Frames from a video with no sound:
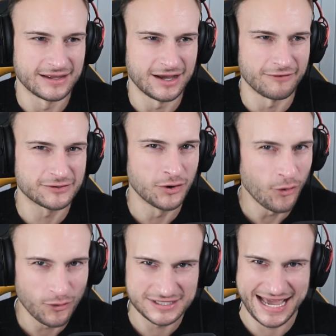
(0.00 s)
Of
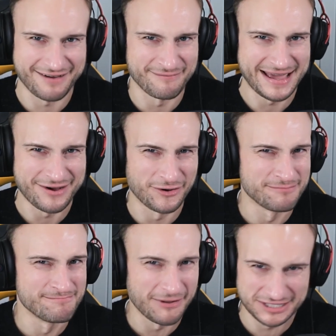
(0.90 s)
course I have, mate.
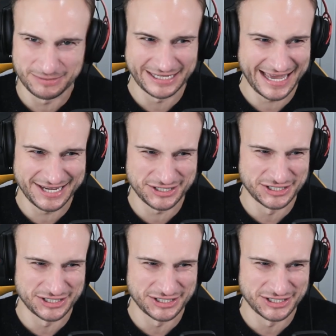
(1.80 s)
On multiple occasions. Of course